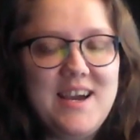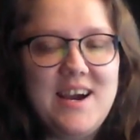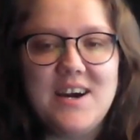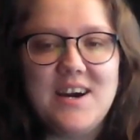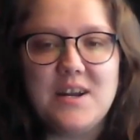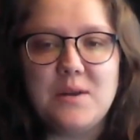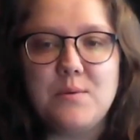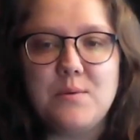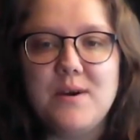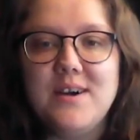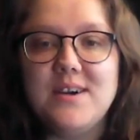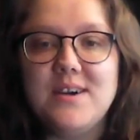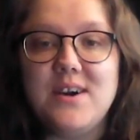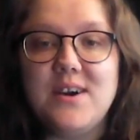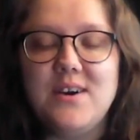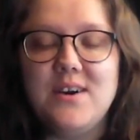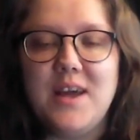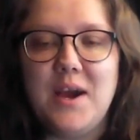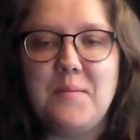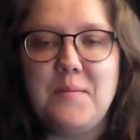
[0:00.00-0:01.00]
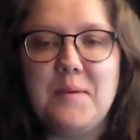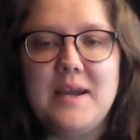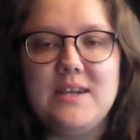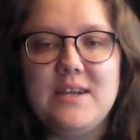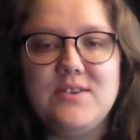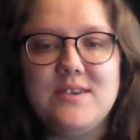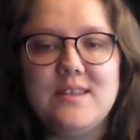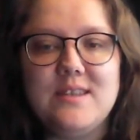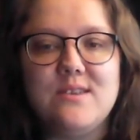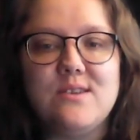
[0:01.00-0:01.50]
hard at work on our
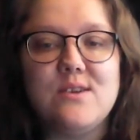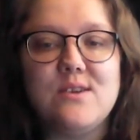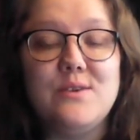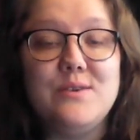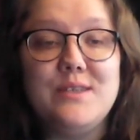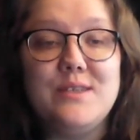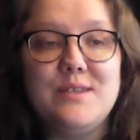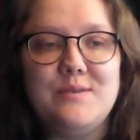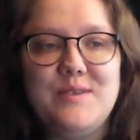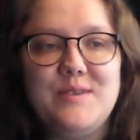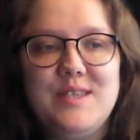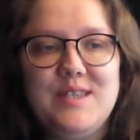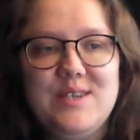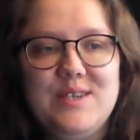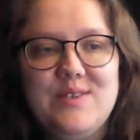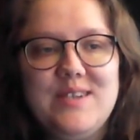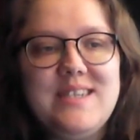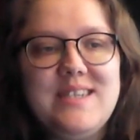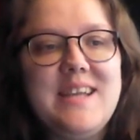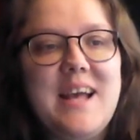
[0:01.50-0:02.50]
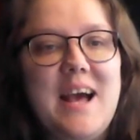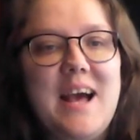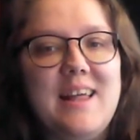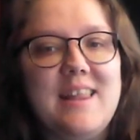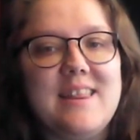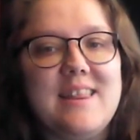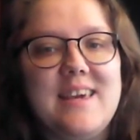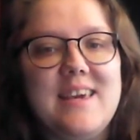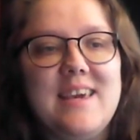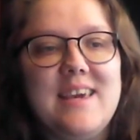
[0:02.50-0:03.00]
Patreon exclusive series,
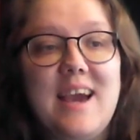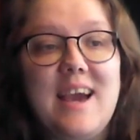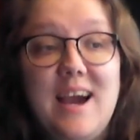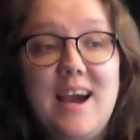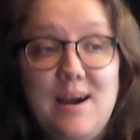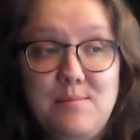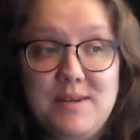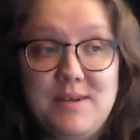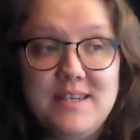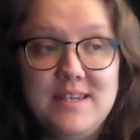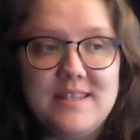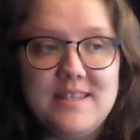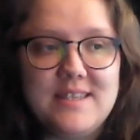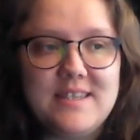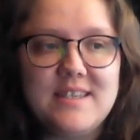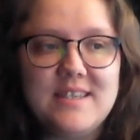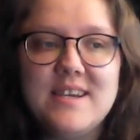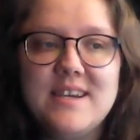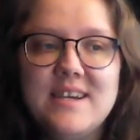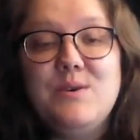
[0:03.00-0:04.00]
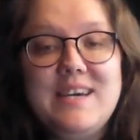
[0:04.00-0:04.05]
Healthy Habits.